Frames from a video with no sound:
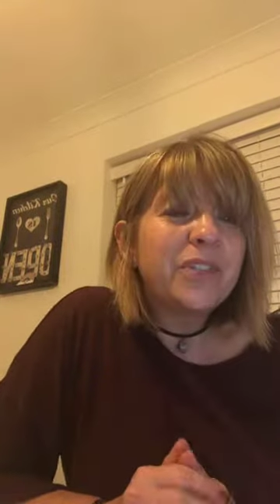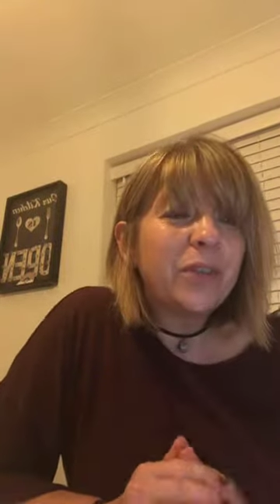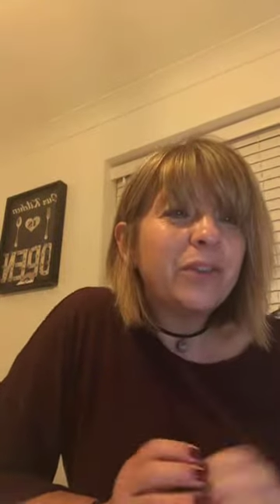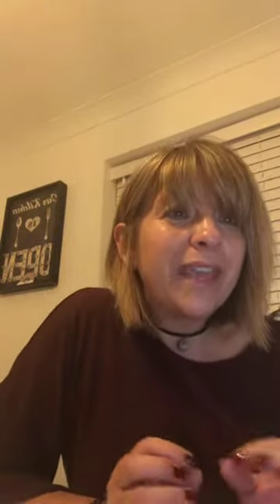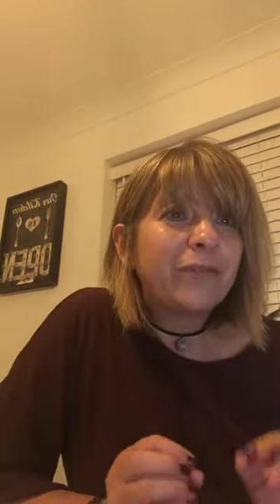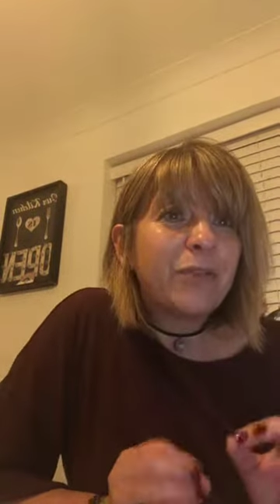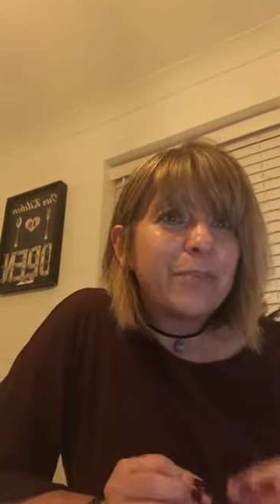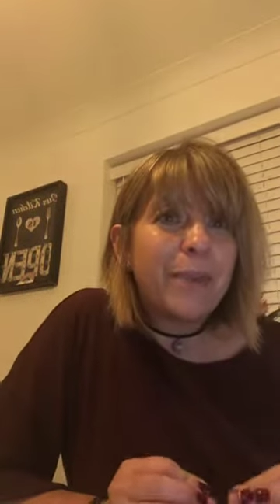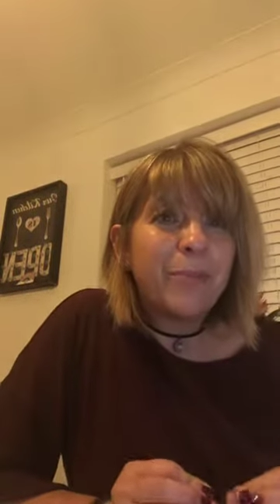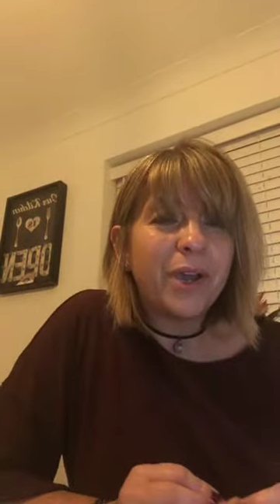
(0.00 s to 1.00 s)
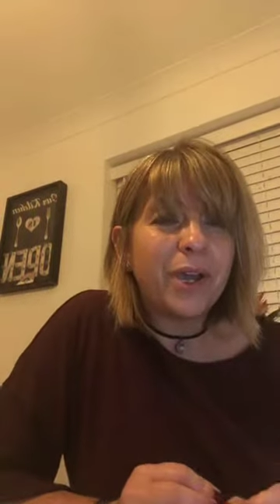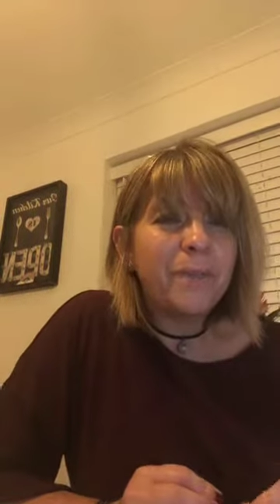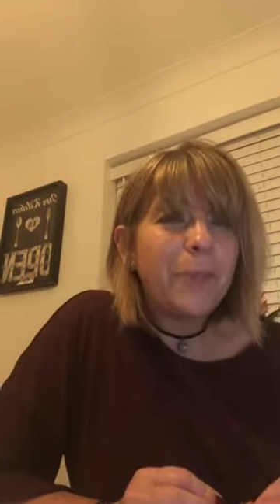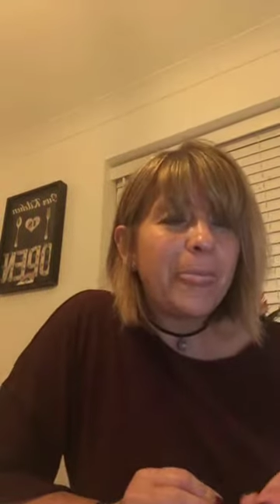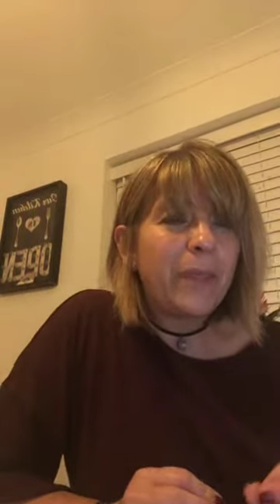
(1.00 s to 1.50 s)
So, yeah,
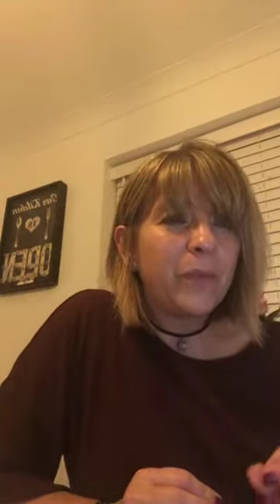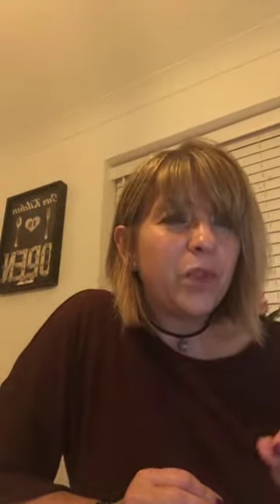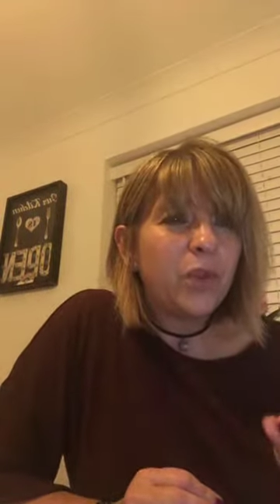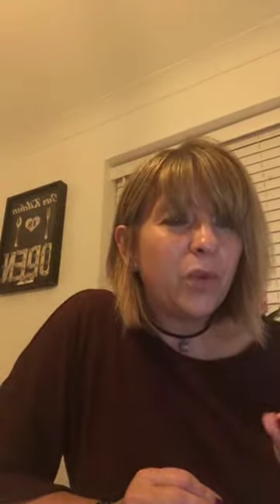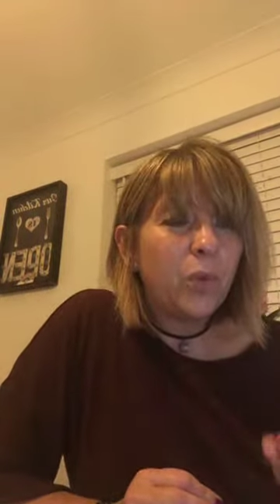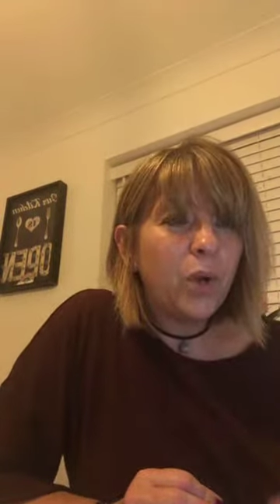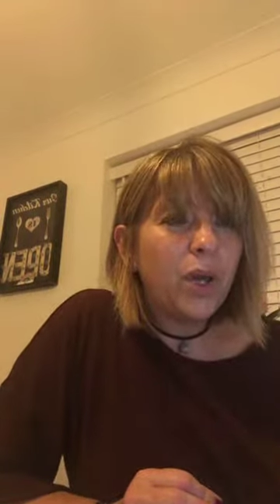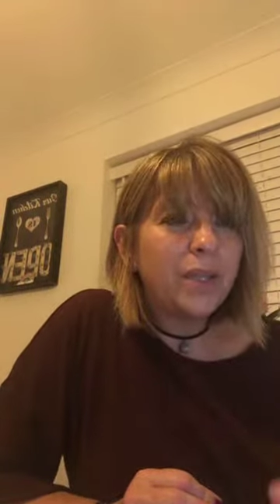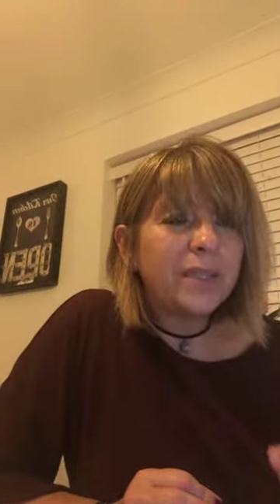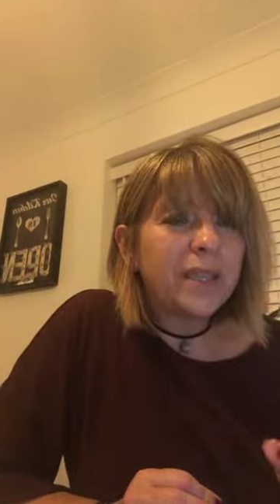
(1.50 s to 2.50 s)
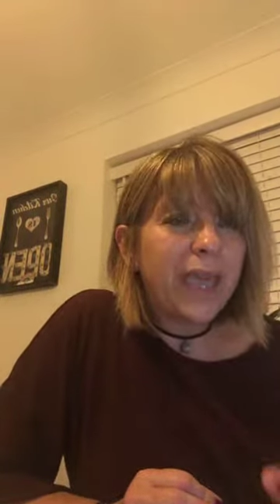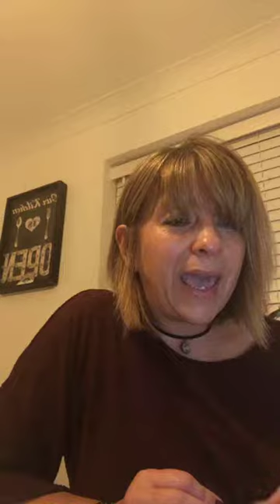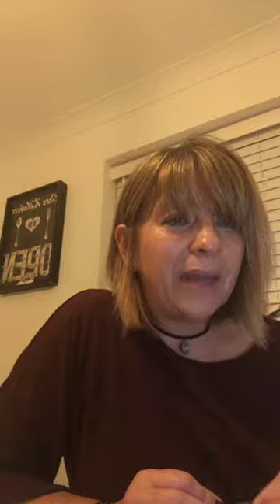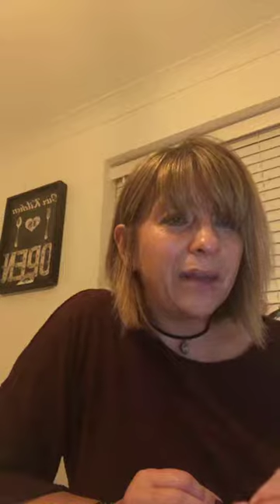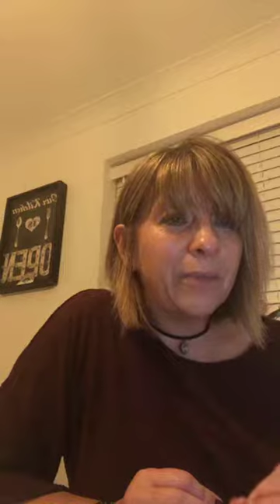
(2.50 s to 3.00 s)
remember, that your words
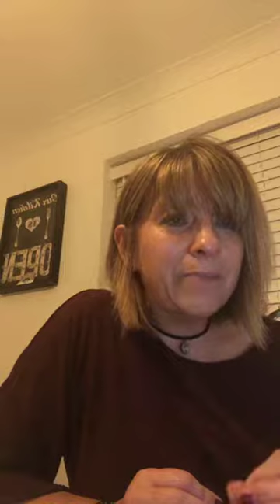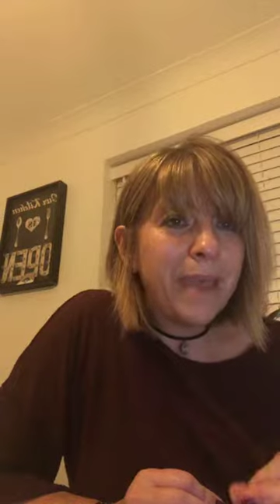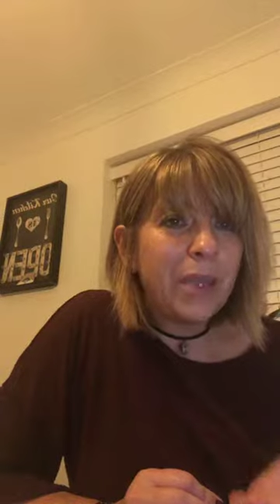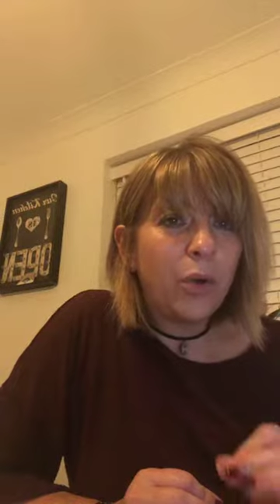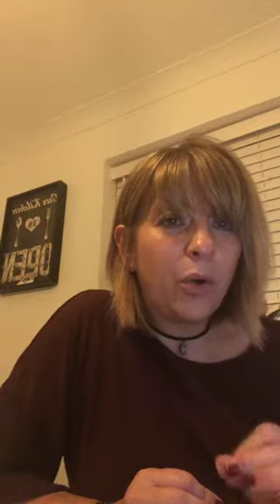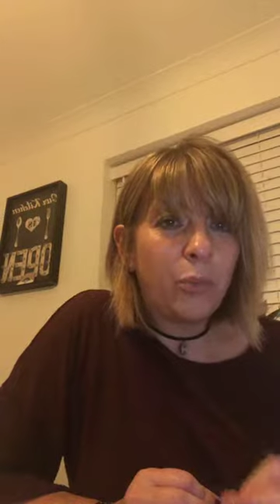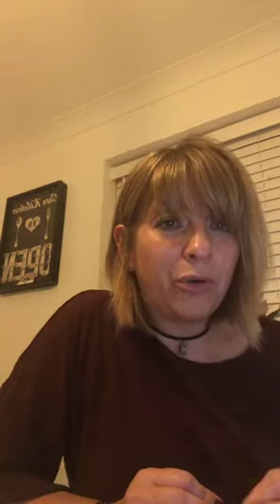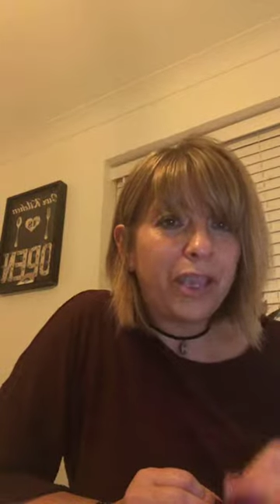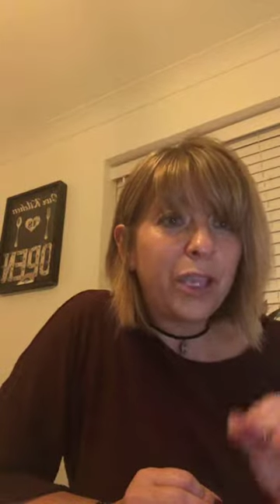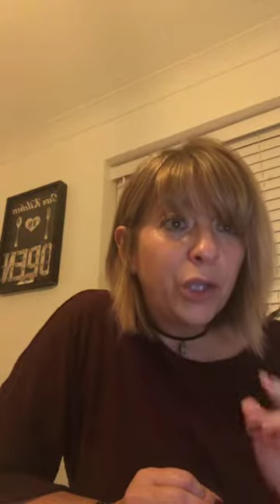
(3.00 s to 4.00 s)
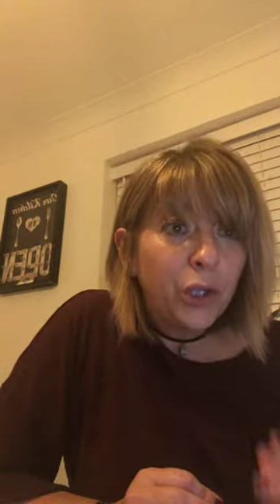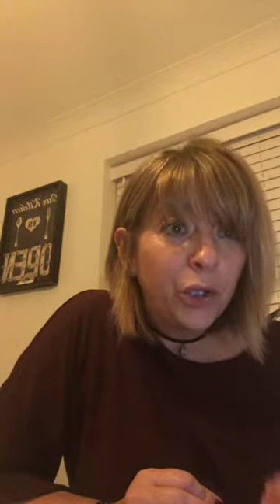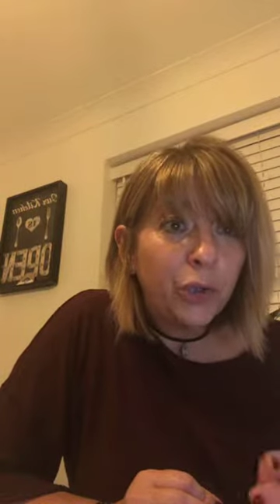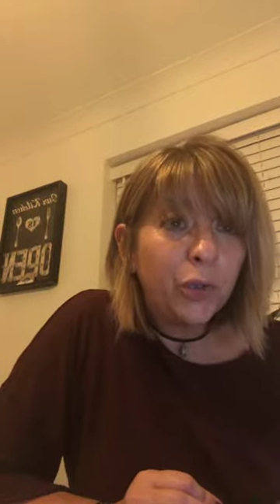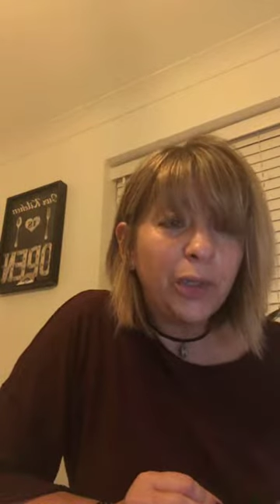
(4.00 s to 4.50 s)
can make or break
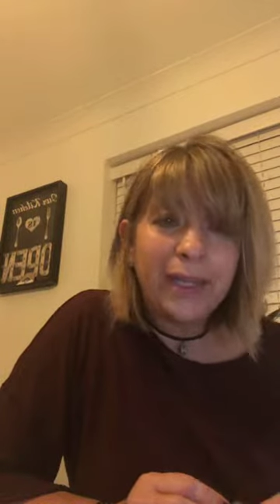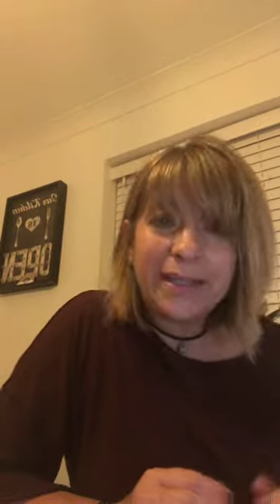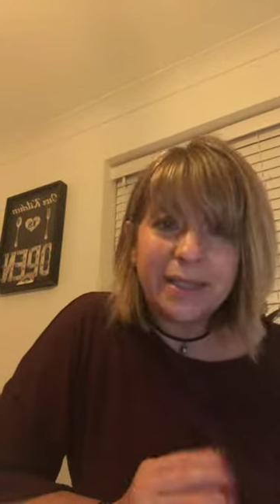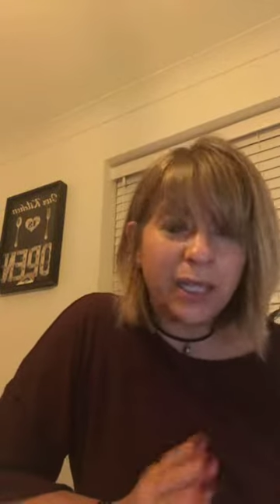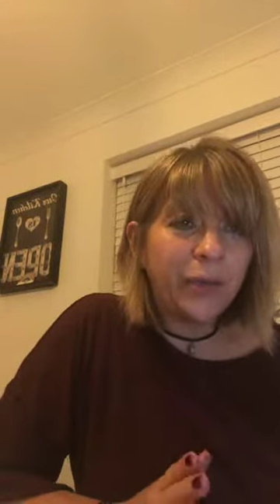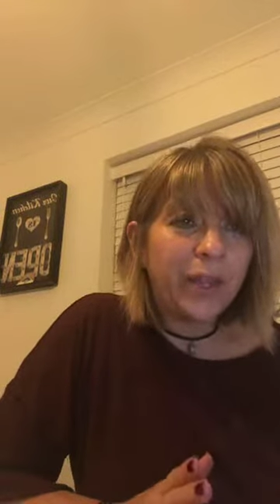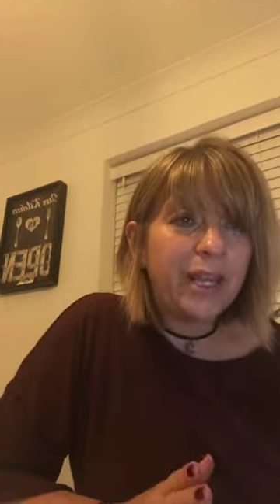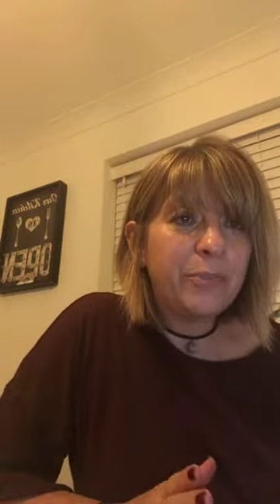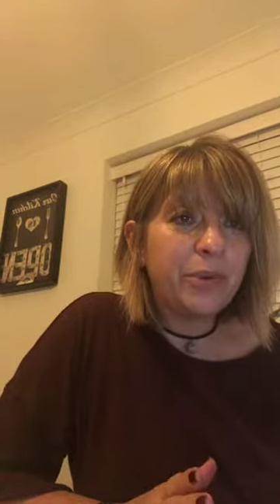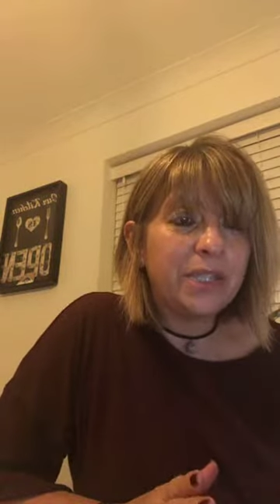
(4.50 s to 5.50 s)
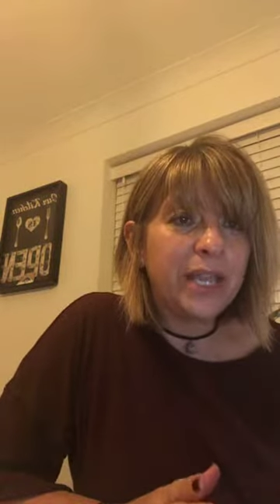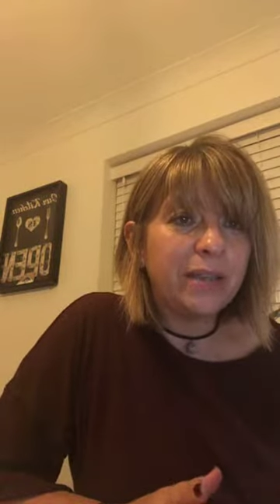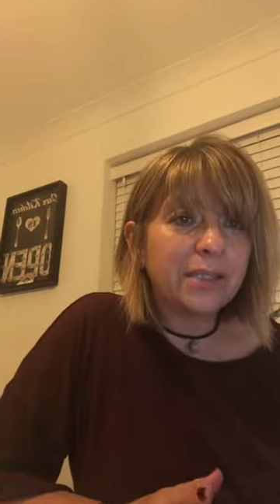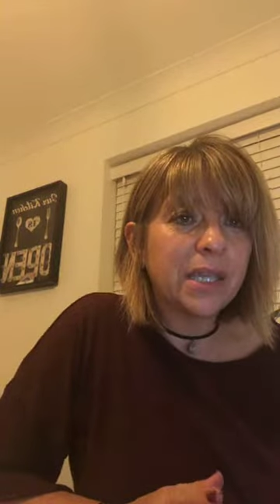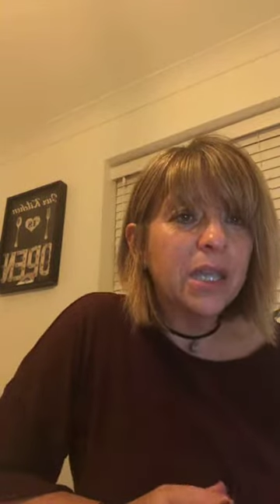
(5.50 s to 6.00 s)
you, let alone anybody
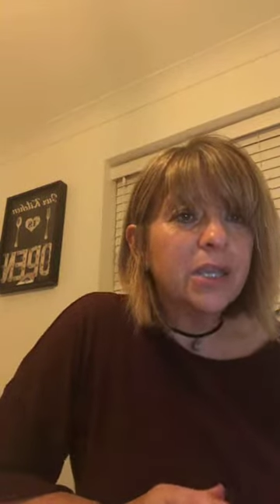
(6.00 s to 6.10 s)
else.